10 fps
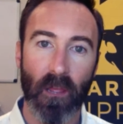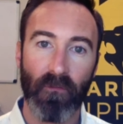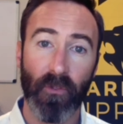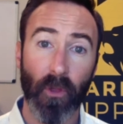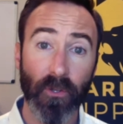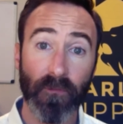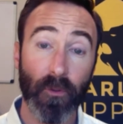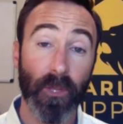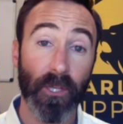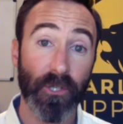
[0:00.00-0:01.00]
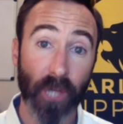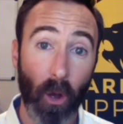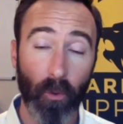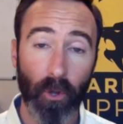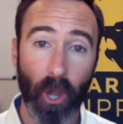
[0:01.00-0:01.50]
For those of you that
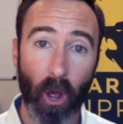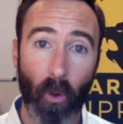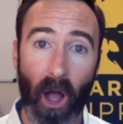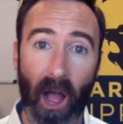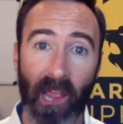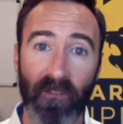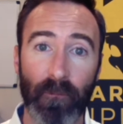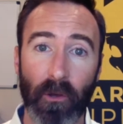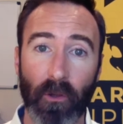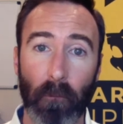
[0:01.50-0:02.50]
don't know, I have built